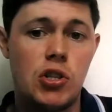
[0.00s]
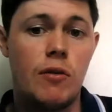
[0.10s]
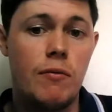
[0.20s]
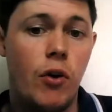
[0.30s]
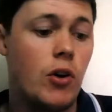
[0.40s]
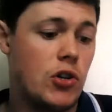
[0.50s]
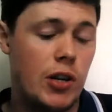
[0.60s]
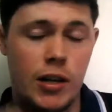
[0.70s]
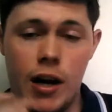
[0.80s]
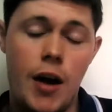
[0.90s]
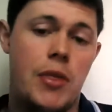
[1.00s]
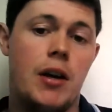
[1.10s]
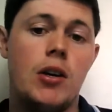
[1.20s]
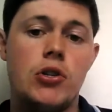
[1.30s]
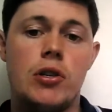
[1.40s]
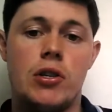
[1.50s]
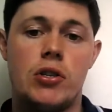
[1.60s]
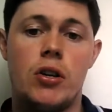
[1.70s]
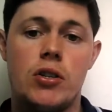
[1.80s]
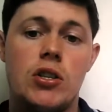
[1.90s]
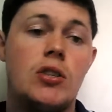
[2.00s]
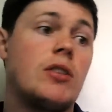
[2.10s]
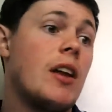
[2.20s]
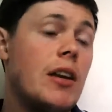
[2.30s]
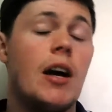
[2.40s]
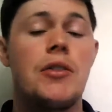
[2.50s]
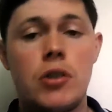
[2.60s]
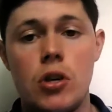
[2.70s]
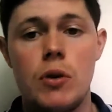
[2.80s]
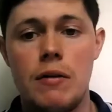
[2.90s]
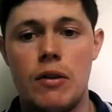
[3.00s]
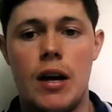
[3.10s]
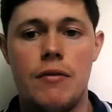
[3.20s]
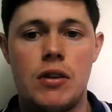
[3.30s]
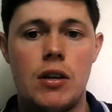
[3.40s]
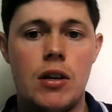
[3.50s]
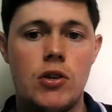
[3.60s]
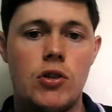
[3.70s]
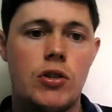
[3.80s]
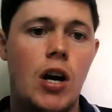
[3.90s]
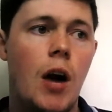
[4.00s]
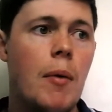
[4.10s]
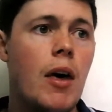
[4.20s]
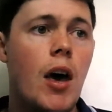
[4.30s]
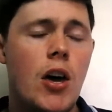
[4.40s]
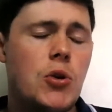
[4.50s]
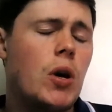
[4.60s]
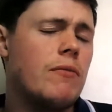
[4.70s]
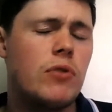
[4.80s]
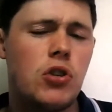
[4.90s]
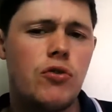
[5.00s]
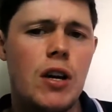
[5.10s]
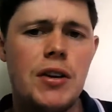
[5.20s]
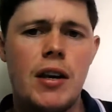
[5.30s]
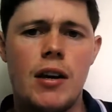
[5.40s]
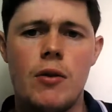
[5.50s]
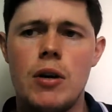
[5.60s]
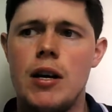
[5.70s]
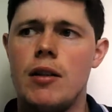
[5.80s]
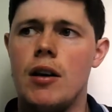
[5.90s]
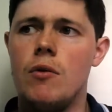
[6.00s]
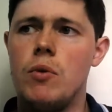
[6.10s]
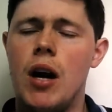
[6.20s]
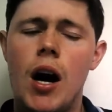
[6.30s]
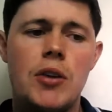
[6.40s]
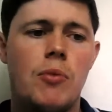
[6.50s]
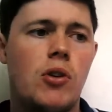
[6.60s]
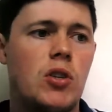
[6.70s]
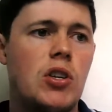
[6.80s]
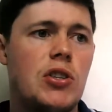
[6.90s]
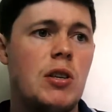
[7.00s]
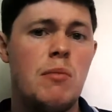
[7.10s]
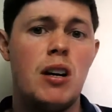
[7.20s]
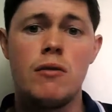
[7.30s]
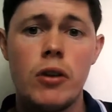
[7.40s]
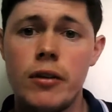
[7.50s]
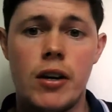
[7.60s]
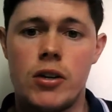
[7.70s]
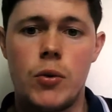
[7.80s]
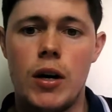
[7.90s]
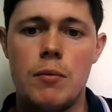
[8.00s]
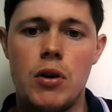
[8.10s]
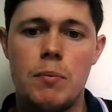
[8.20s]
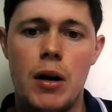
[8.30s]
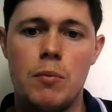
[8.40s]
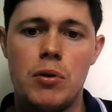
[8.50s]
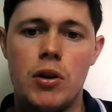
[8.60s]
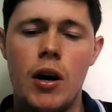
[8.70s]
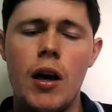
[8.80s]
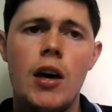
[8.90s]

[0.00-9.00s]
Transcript: It's just unfortunate he had that injury at the start of the season. Then he had to go away for the African Nations Cup. And it's quite frustrating in a way that if we had him all season, he might have looked like a £20 million player.